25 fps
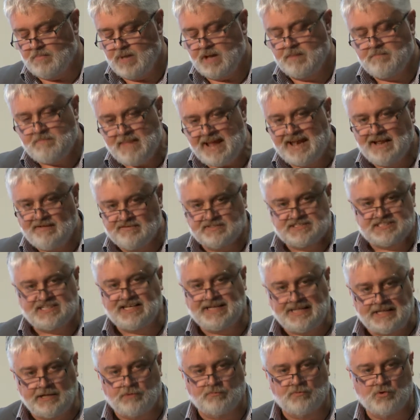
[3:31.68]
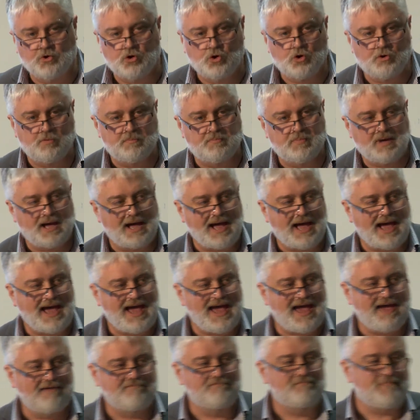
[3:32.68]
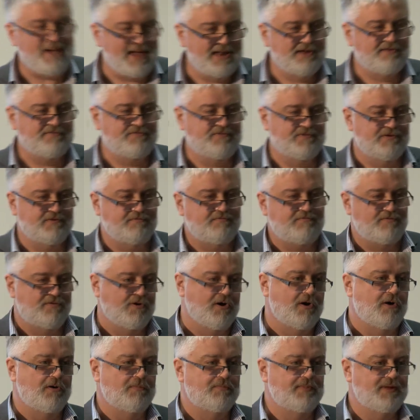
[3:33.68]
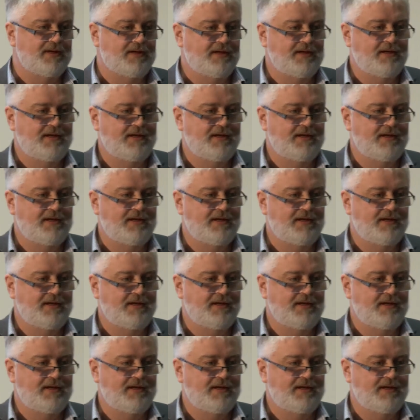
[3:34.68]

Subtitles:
many of us in the room have benefited from